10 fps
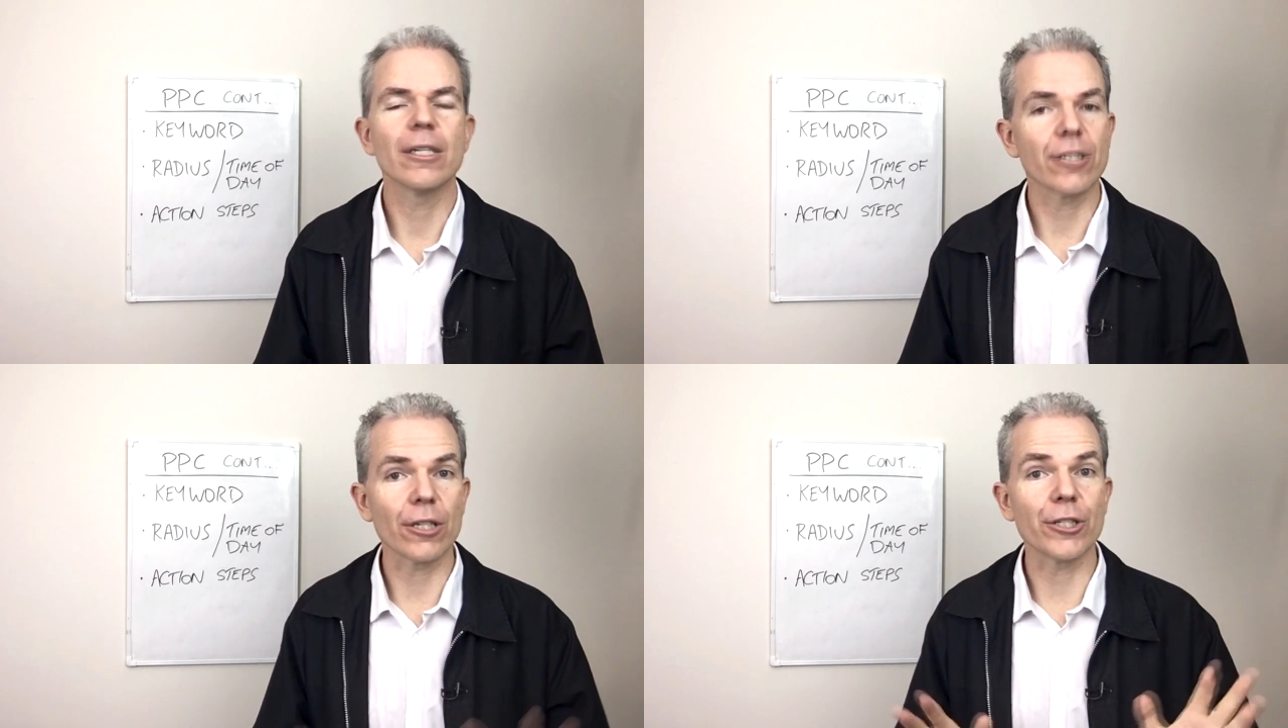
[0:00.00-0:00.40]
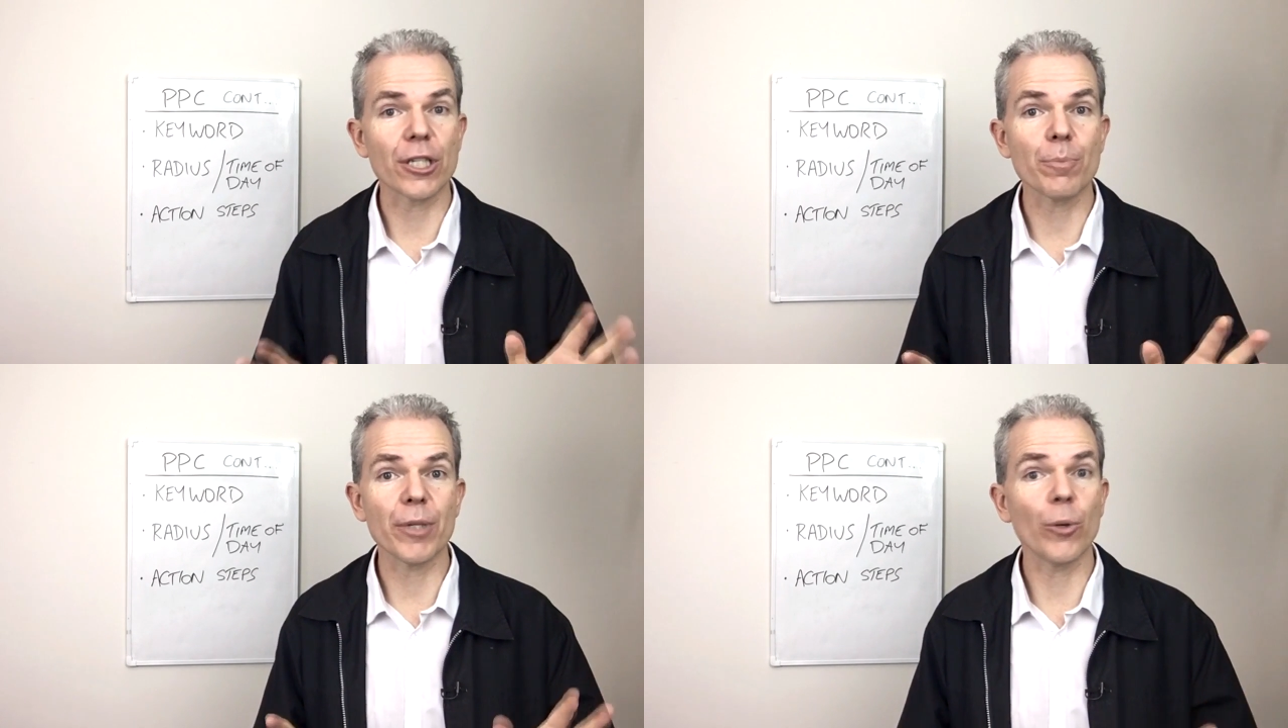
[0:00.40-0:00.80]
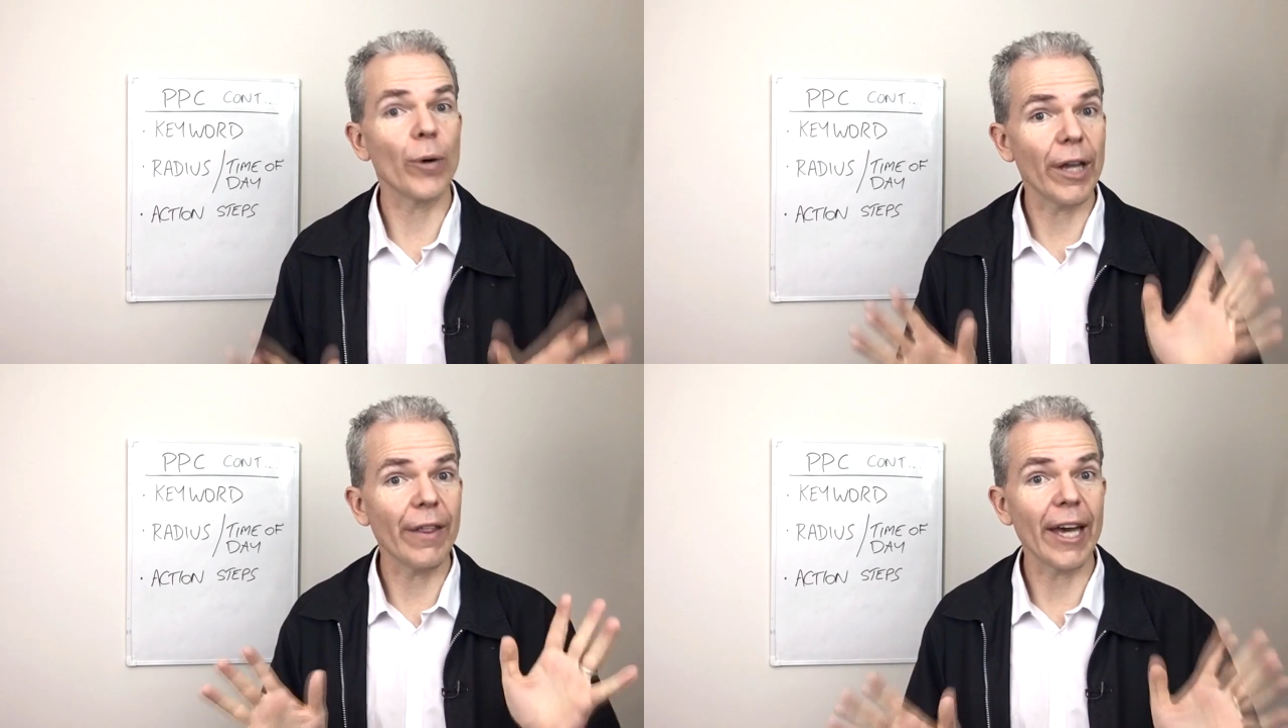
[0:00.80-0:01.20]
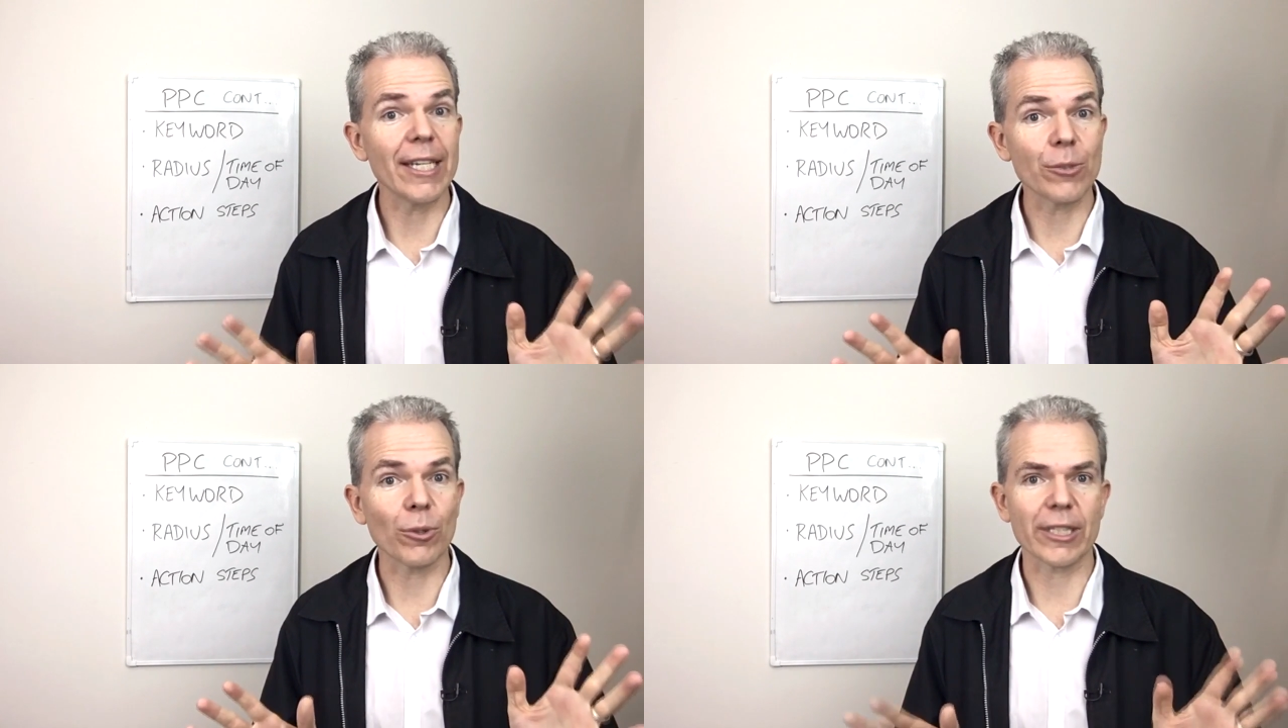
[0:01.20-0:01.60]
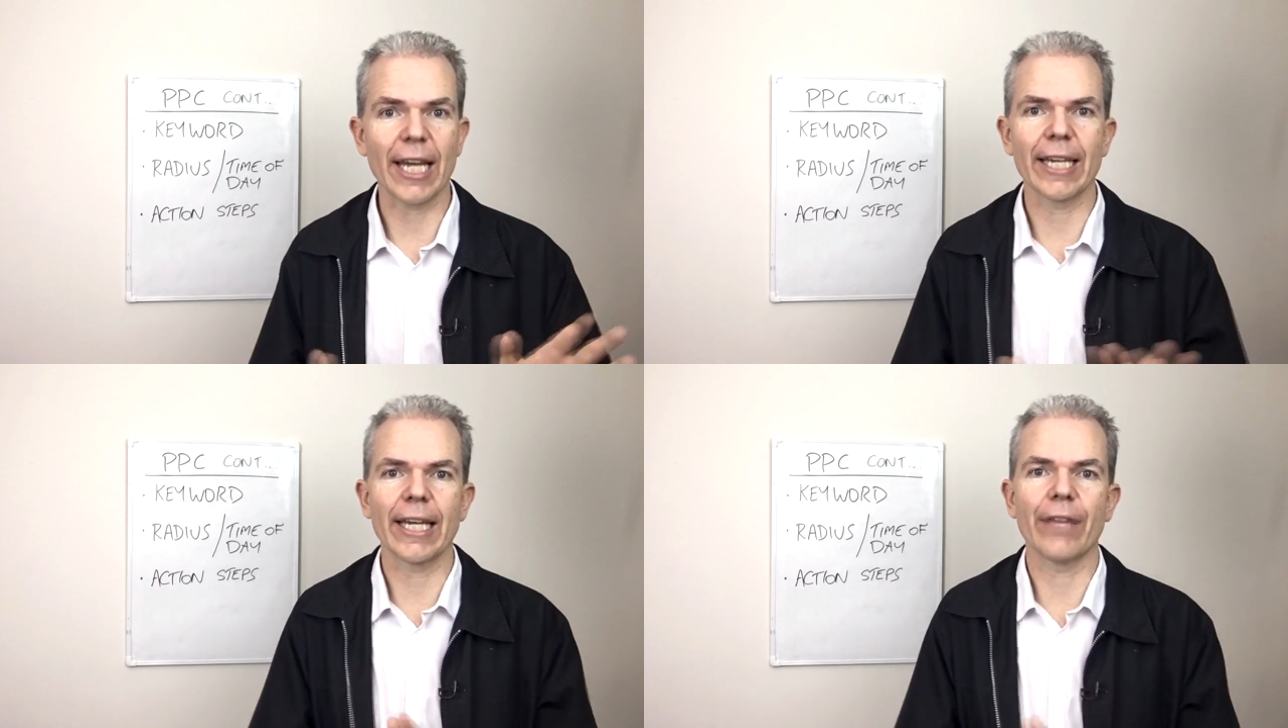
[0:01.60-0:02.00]
So just be aware that is what's
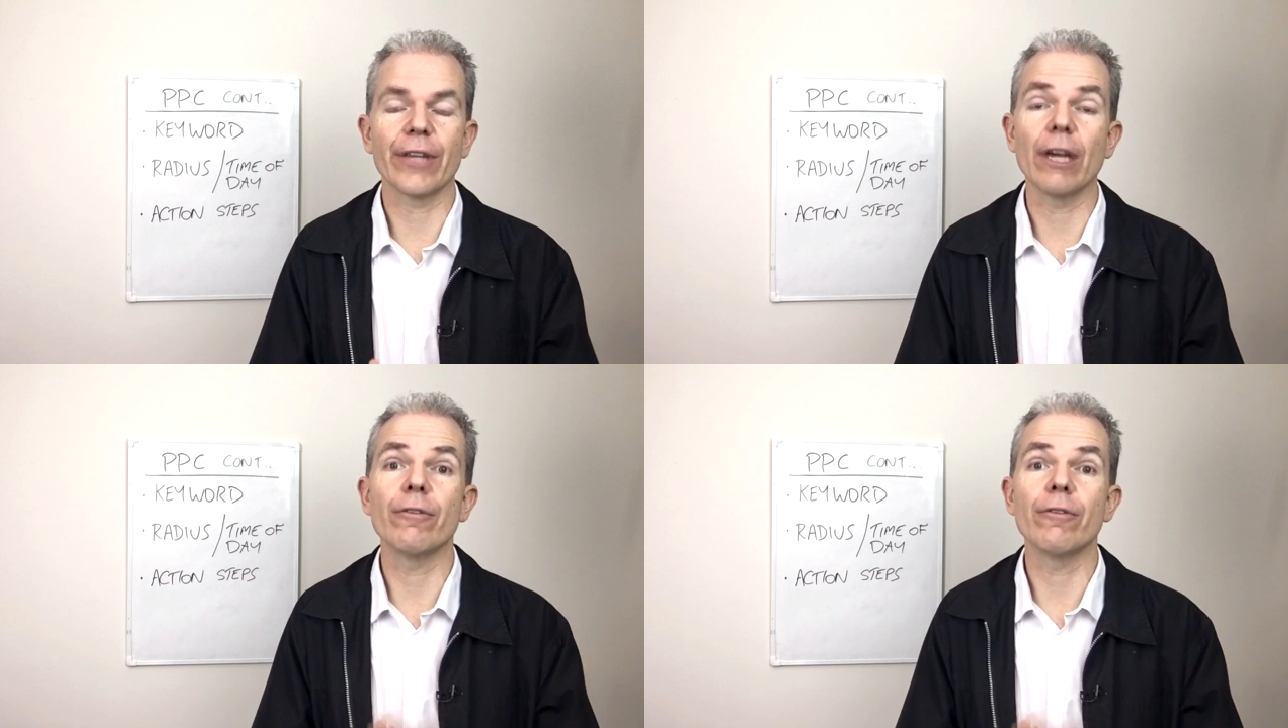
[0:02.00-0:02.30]
hanging out there.